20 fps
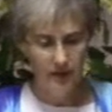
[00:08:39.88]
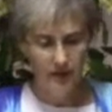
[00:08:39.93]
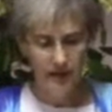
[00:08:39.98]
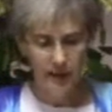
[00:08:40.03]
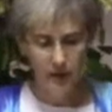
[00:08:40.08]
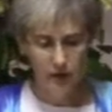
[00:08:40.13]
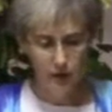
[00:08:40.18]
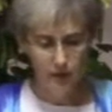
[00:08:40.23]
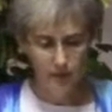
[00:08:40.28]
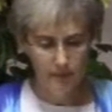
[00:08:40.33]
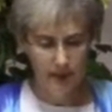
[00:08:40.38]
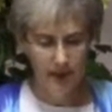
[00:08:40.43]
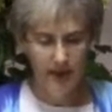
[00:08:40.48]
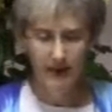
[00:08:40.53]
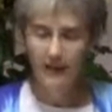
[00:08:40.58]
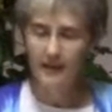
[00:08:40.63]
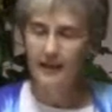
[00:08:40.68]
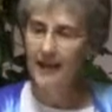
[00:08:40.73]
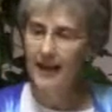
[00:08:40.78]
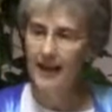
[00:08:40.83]
in
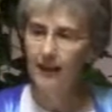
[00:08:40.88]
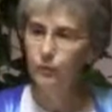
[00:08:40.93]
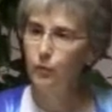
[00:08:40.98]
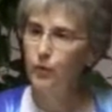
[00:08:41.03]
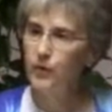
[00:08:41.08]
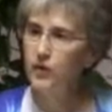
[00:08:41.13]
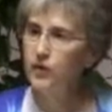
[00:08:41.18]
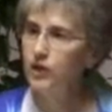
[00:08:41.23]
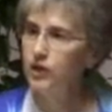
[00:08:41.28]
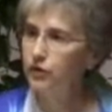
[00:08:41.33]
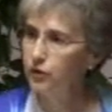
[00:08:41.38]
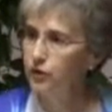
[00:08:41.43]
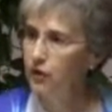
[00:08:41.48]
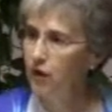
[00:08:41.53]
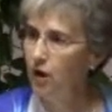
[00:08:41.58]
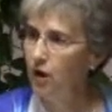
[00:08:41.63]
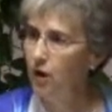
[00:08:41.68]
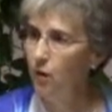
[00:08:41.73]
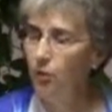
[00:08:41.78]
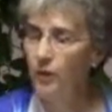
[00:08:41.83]
humanity, and we just
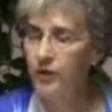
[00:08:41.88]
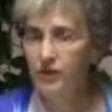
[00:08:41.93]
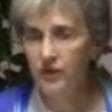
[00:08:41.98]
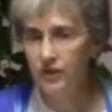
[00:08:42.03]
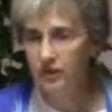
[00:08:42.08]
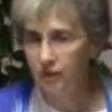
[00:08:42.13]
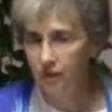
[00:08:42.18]
know, we just